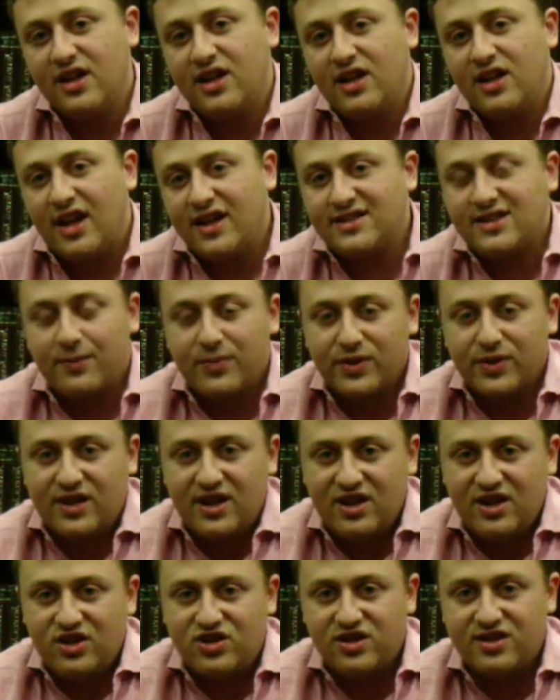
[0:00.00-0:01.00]
and
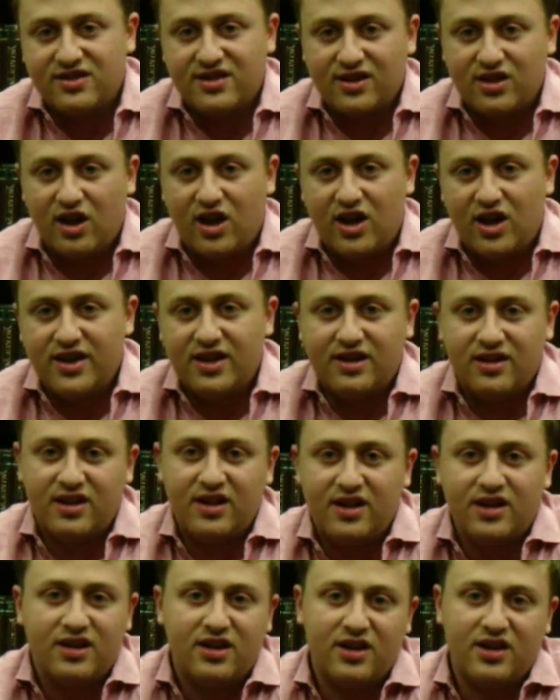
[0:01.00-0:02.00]
supplications to God in
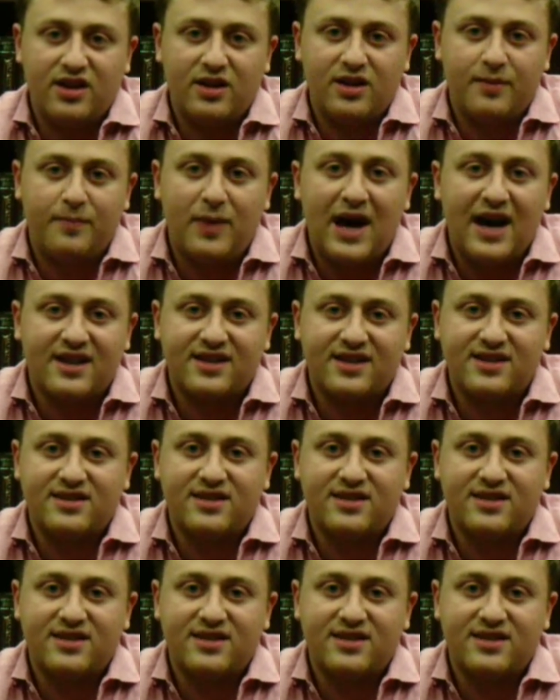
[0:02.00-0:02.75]
a box.